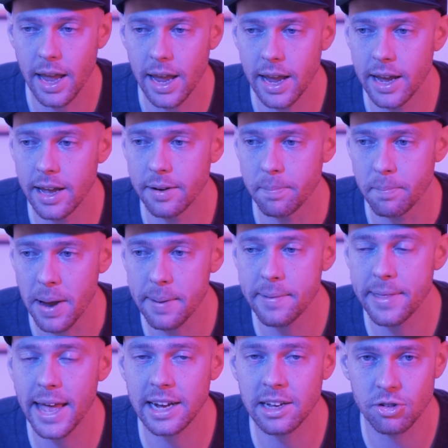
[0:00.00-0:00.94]
And
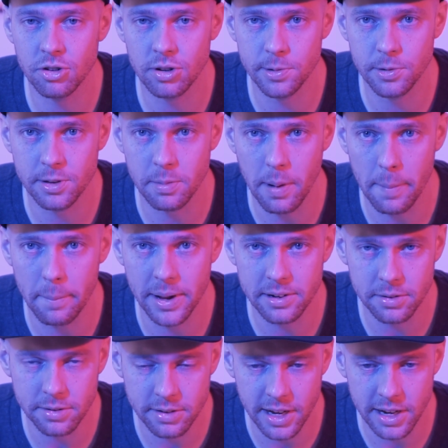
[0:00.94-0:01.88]
maybe that contributes to my
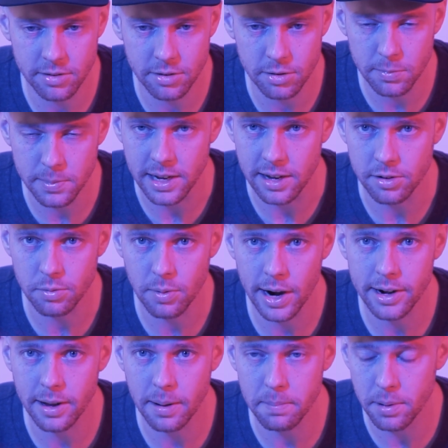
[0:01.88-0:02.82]
mental state too, because
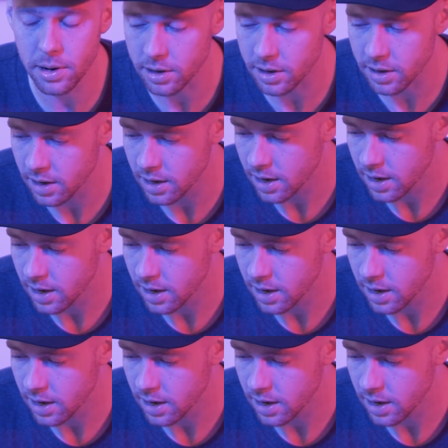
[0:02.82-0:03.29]
writing a book,